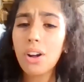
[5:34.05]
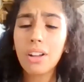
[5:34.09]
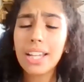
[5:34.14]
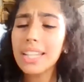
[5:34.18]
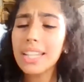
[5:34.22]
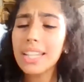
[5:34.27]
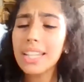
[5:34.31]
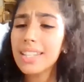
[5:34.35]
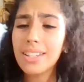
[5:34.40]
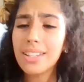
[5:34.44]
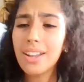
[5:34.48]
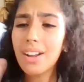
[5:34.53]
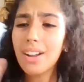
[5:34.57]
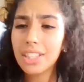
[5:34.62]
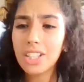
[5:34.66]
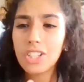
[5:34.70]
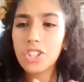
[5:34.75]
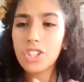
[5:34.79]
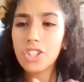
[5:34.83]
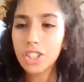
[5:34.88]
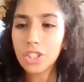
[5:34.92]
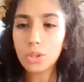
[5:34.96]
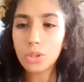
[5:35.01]
it is not the
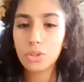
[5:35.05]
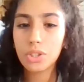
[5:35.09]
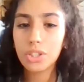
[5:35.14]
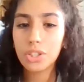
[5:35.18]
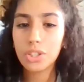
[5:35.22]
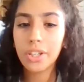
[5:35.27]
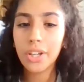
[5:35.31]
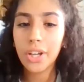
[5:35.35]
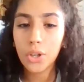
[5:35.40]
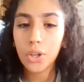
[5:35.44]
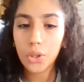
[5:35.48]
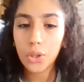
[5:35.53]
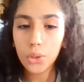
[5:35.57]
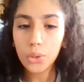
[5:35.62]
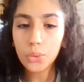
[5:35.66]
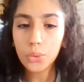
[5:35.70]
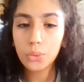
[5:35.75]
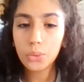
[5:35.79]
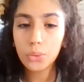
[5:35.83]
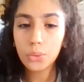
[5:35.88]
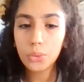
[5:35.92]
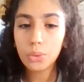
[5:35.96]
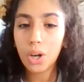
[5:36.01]
children
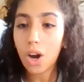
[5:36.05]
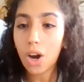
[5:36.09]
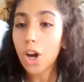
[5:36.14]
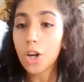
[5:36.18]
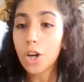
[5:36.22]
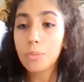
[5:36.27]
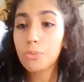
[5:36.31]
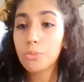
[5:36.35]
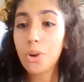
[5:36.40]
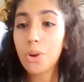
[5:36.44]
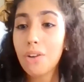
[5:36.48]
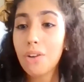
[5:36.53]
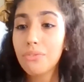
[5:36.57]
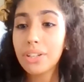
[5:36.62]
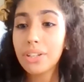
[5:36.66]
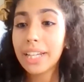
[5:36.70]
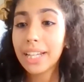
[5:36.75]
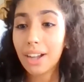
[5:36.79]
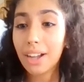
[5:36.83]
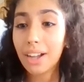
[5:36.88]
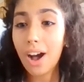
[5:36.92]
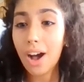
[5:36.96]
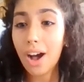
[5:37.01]
who are
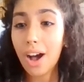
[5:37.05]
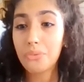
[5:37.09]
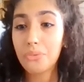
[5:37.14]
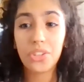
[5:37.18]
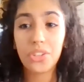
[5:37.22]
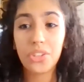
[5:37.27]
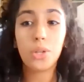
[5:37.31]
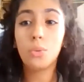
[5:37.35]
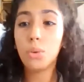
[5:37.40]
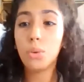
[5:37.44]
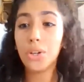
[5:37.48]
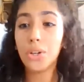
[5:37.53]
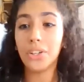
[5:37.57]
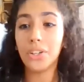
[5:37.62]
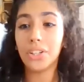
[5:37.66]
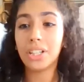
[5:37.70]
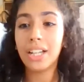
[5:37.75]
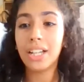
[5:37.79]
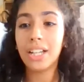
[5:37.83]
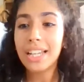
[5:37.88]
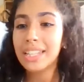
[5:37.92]
profiting off their work.